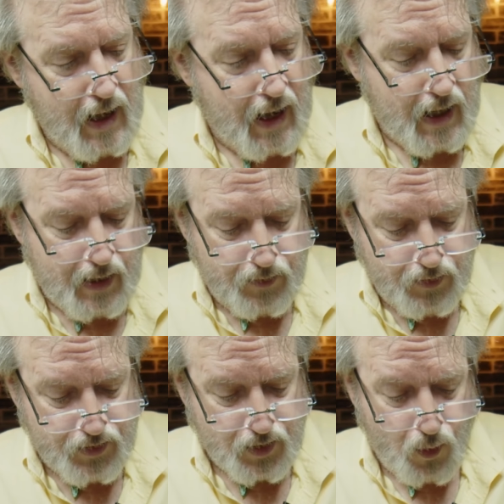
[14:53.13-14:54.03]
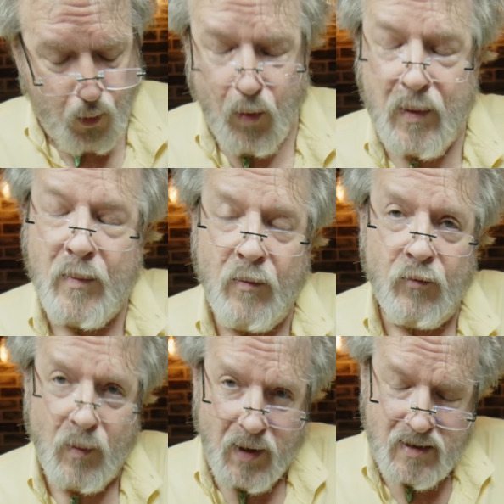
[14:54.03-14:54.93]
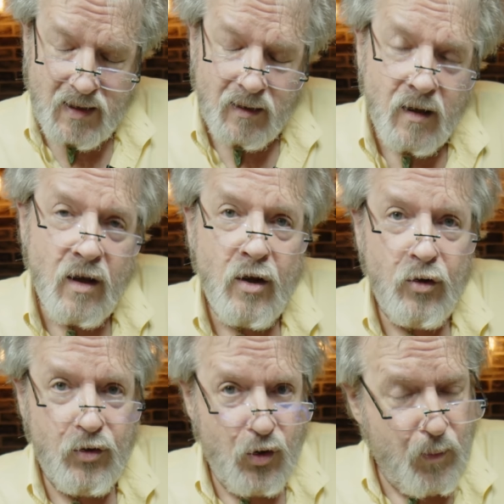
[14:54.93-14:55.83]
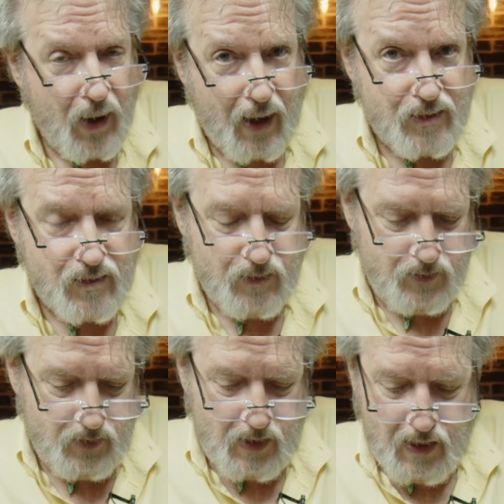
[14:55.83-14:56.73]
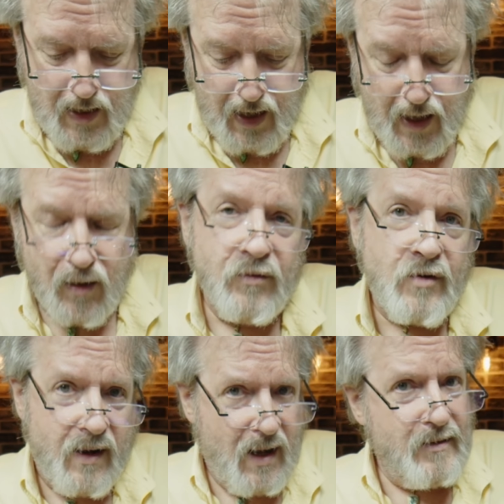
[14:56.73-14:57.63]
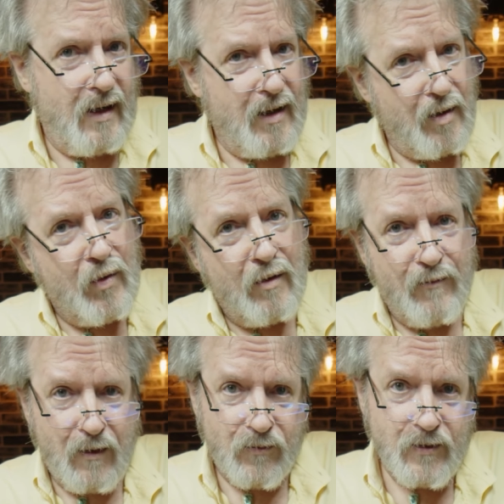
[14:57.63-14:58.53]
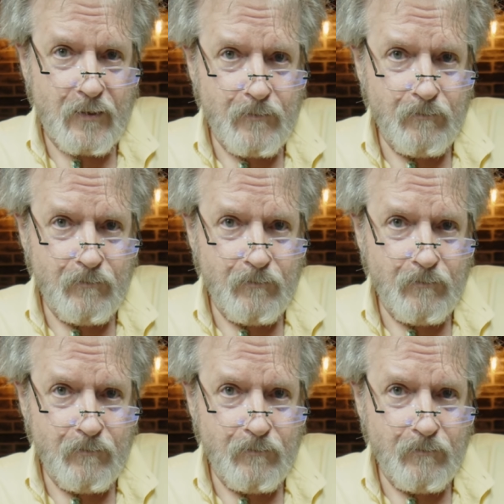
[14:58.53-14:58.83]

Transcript: And so we'll be replacing 2 pots, and it'll try not to get them confused.